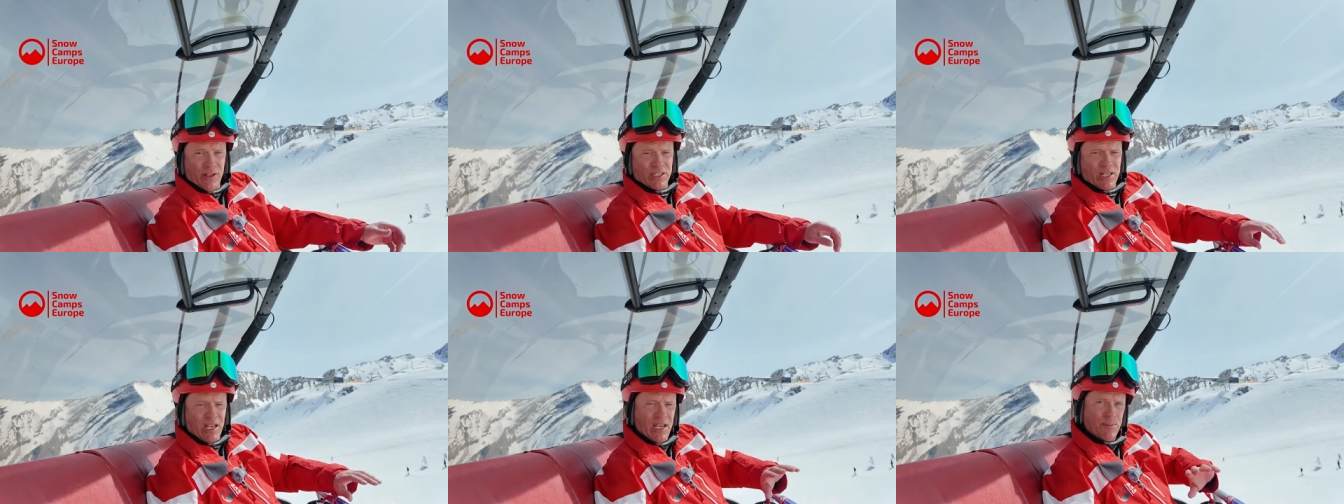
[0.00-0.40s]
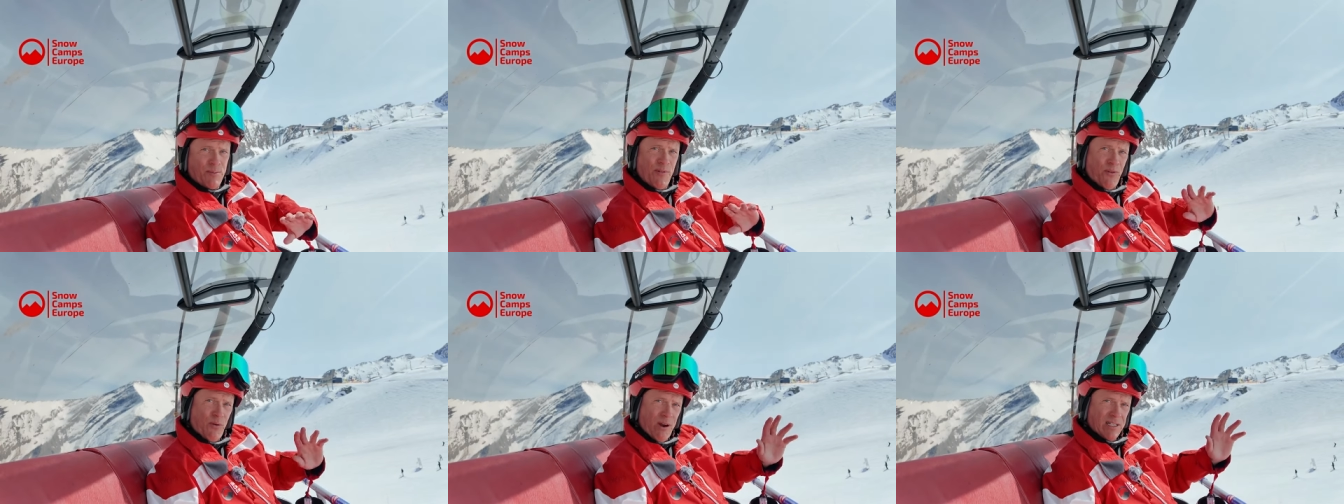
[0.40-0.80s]
on the skis
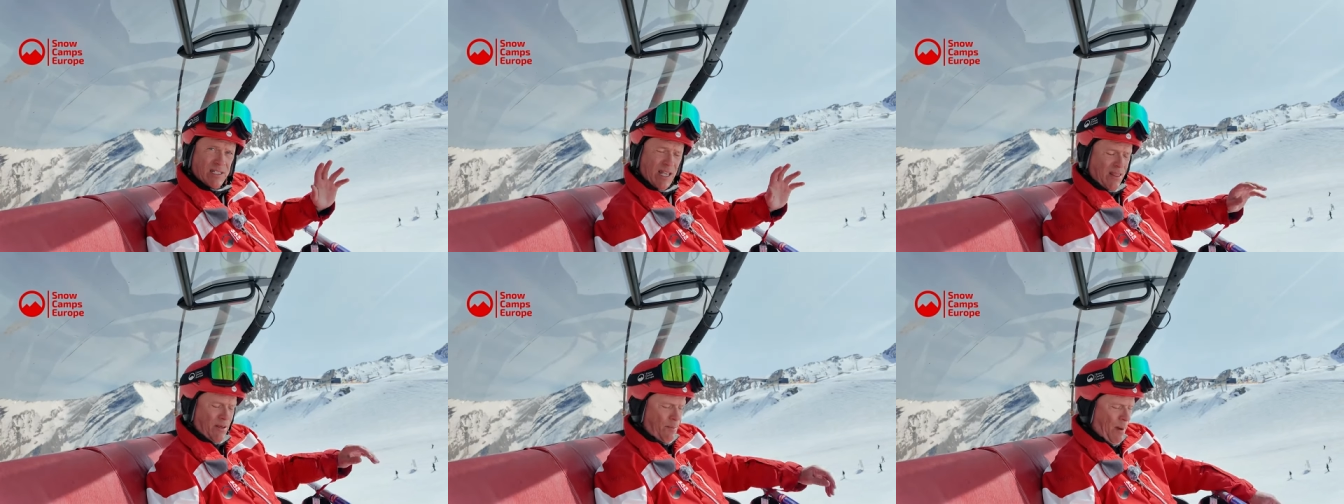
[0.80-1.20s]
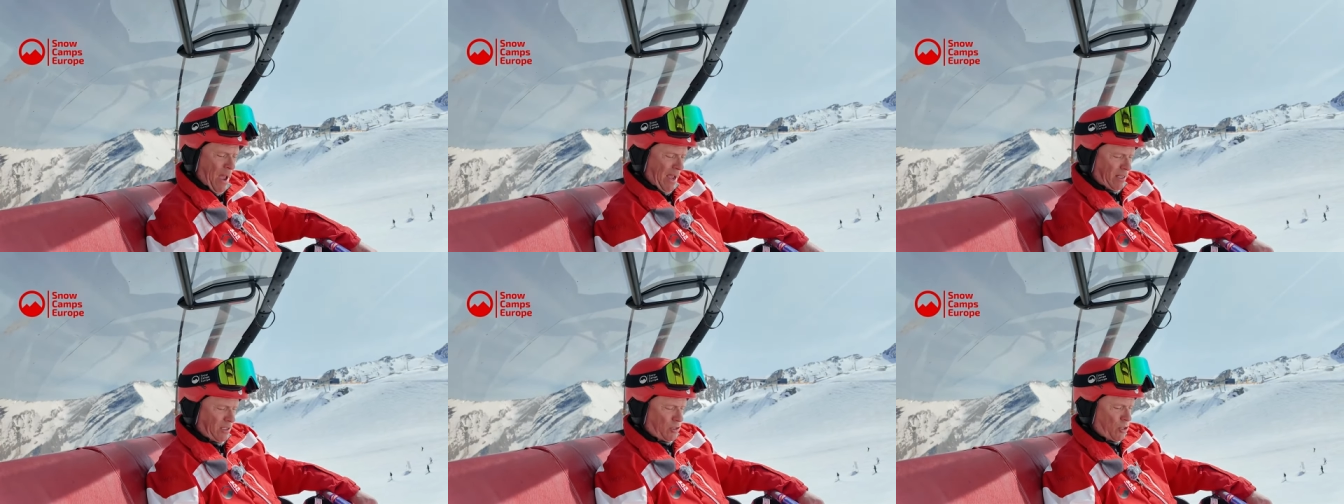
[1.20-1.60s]
before I send them
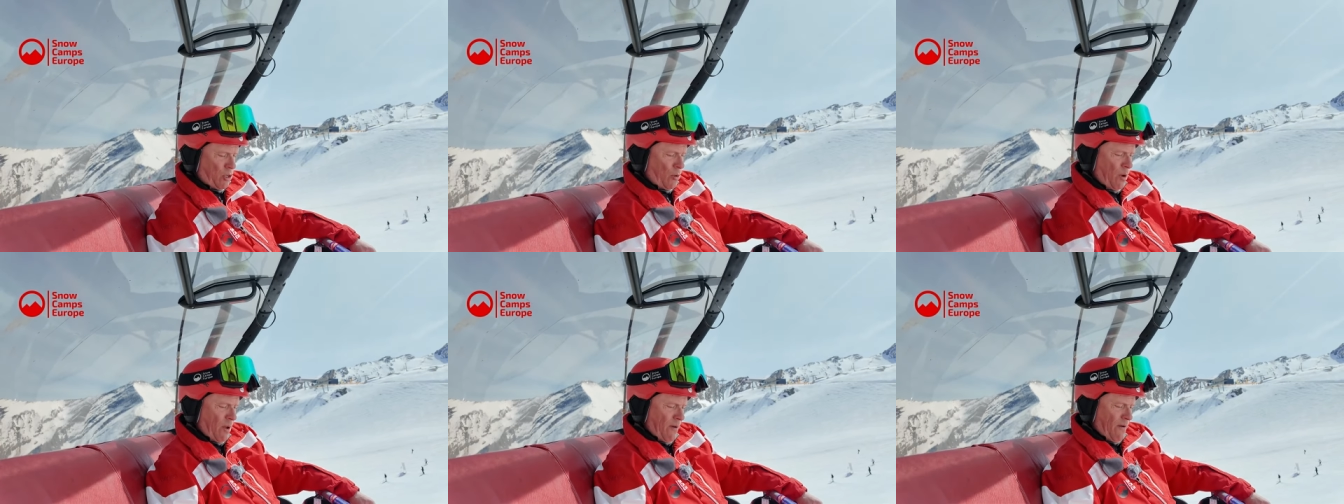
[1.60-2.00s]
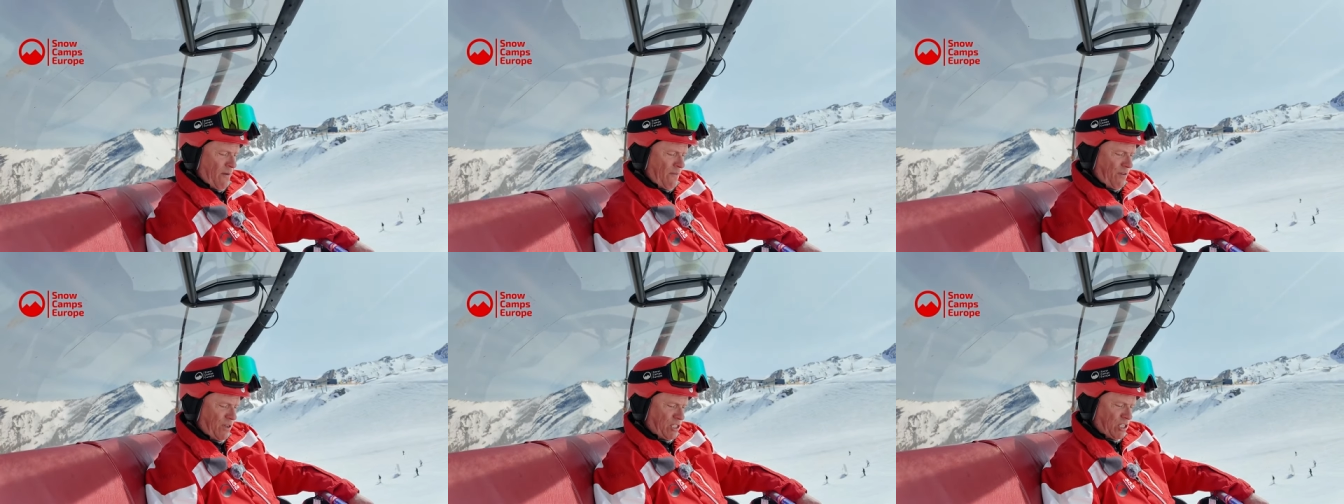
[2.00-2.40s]
back to
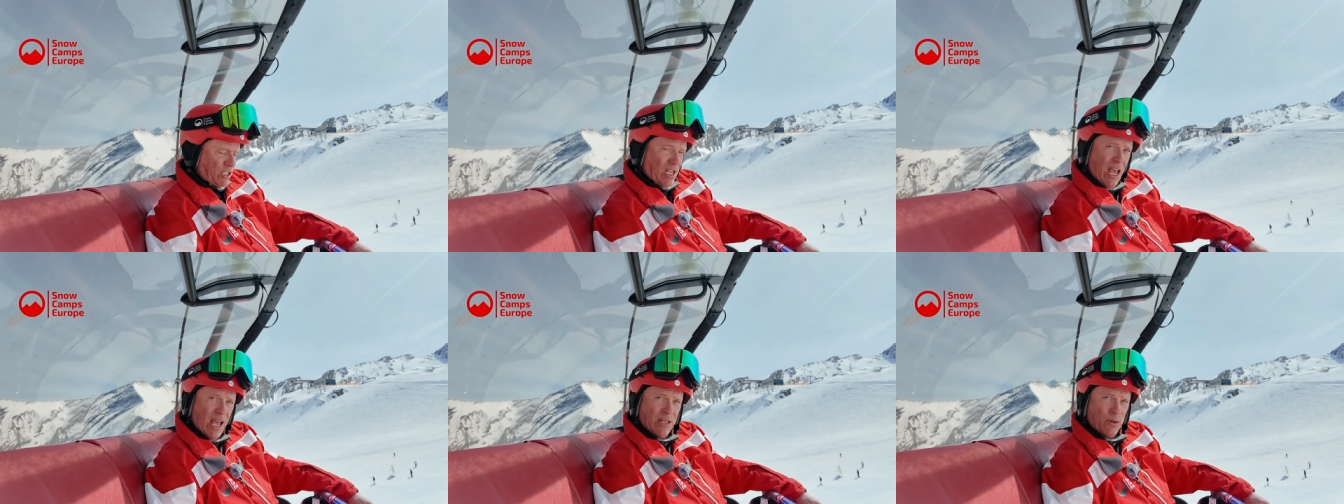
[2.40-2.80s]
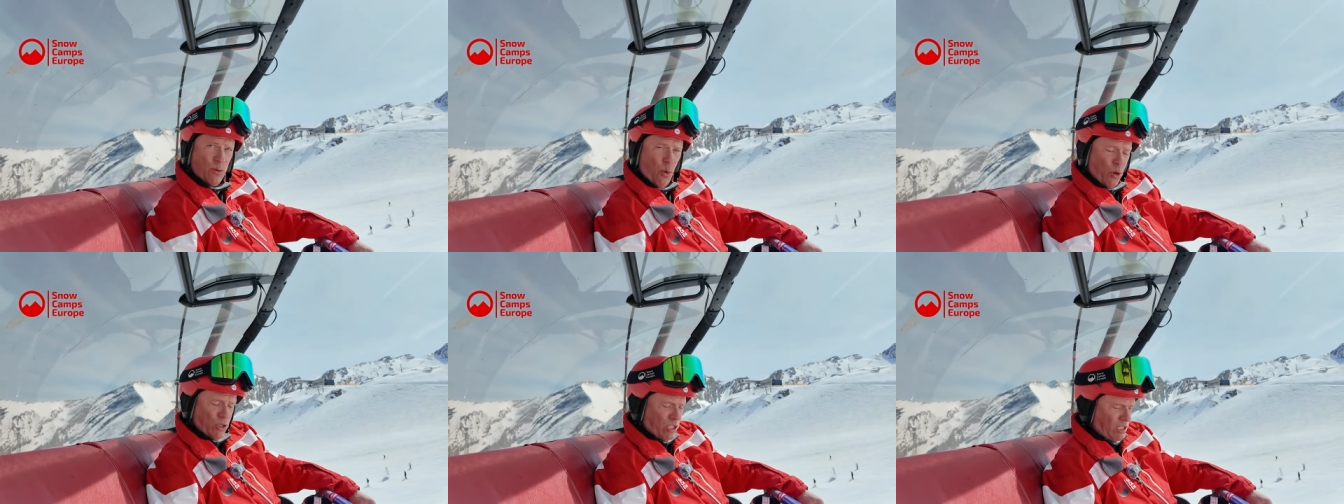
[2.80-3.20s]
Fischer's
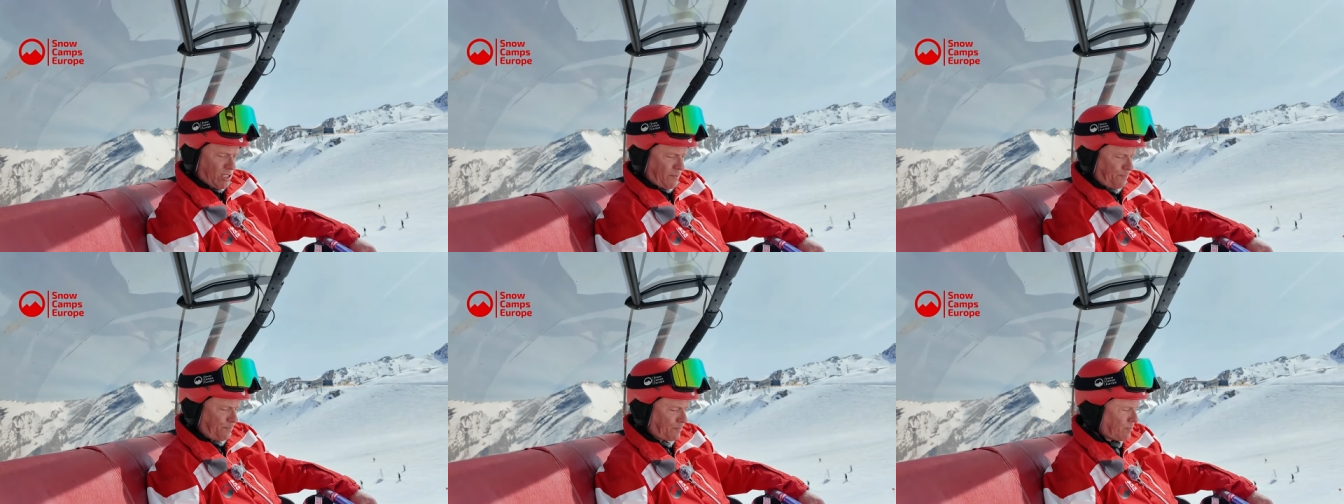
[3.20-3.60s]
headquarters.